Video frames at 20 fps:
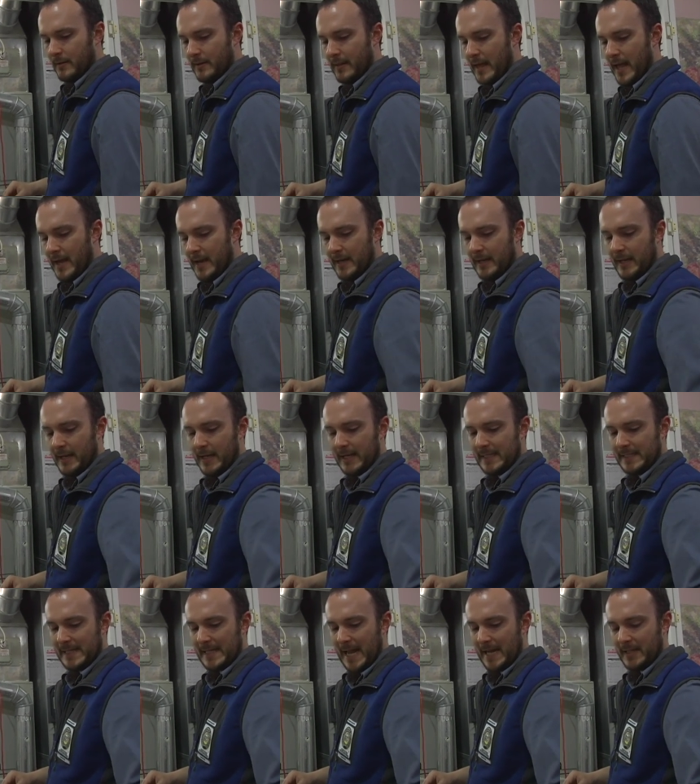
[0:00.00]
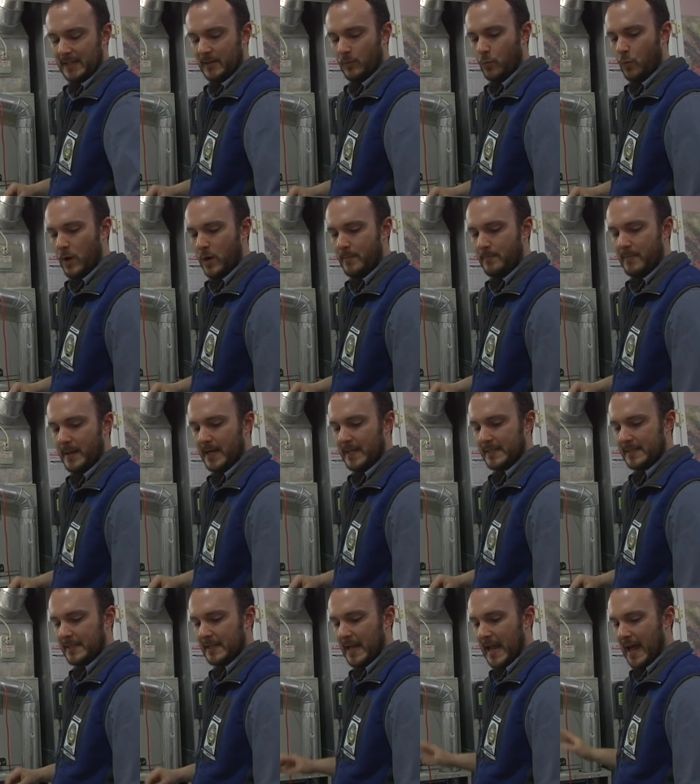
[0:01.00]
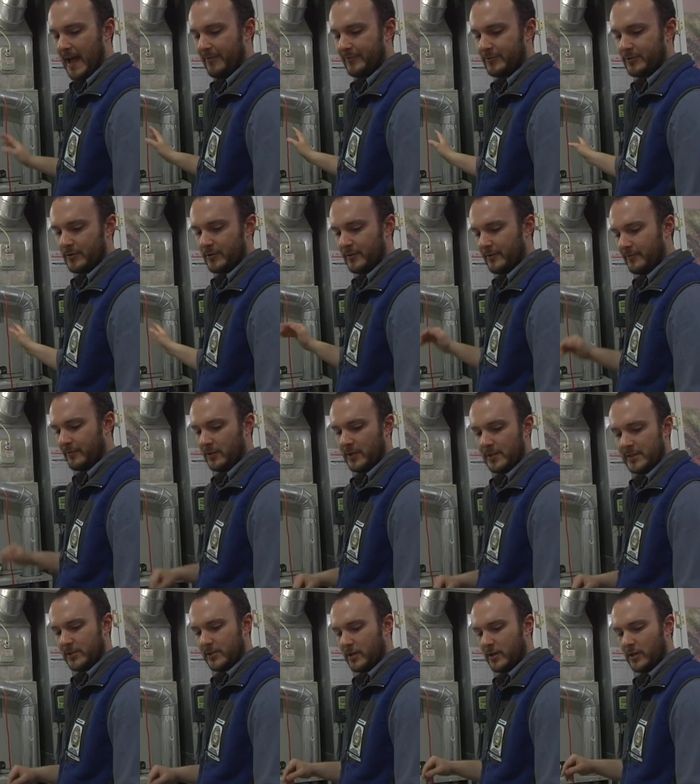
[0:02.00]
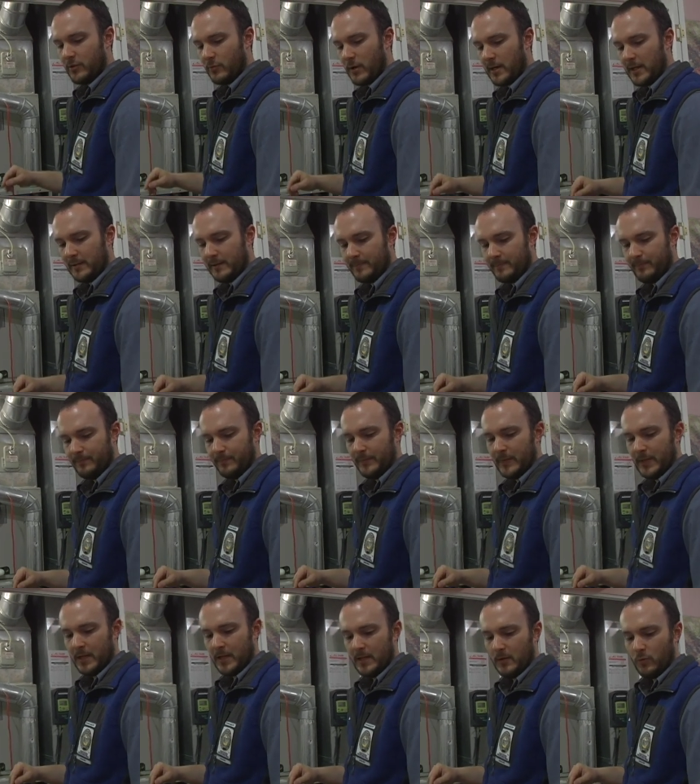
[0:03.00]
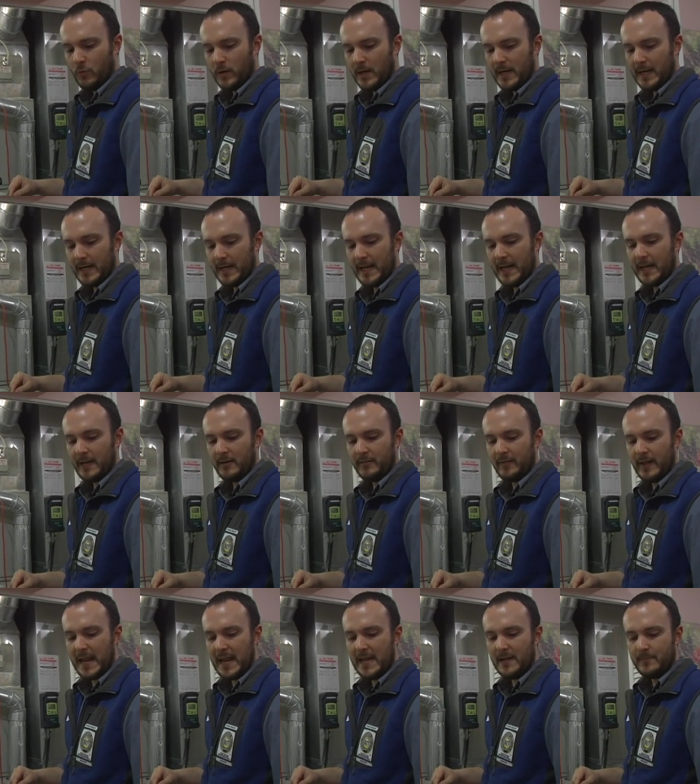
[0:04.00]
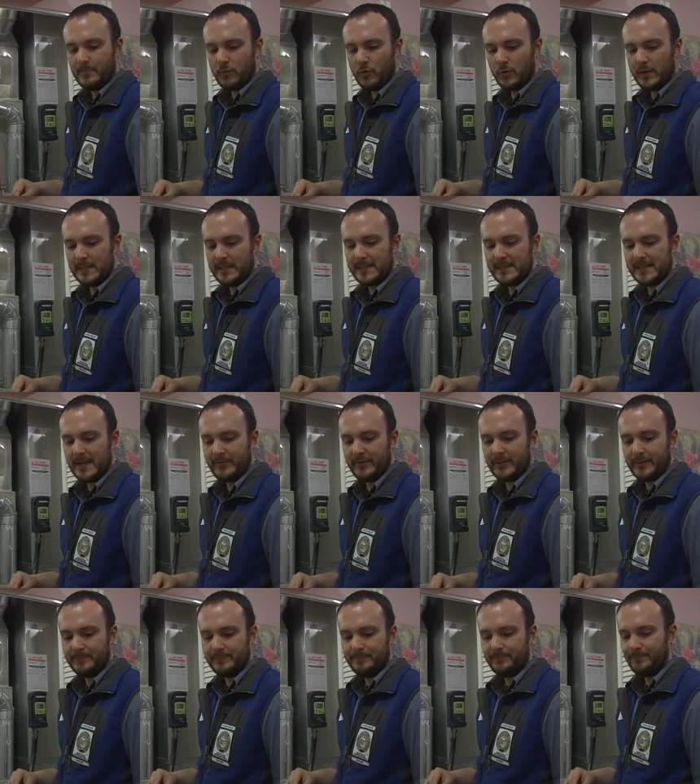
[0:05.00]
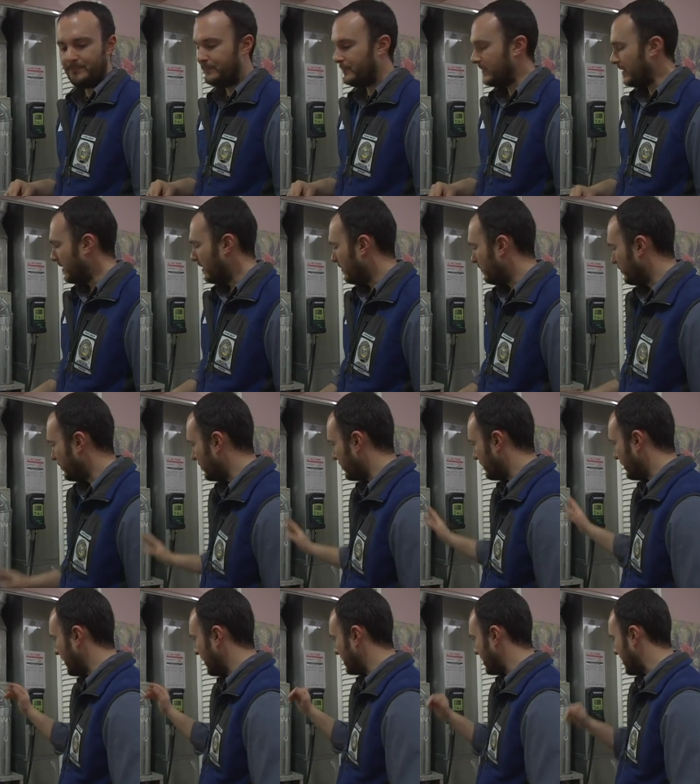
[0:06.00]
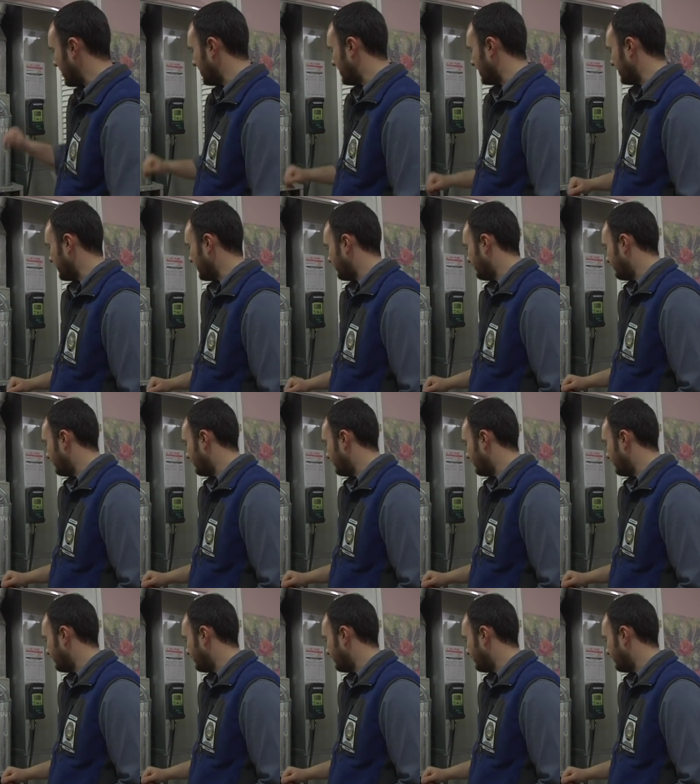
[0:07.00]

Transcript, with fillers: that exactly one minute after the furnace started running, we're at a negative 8.7, which is fantastic.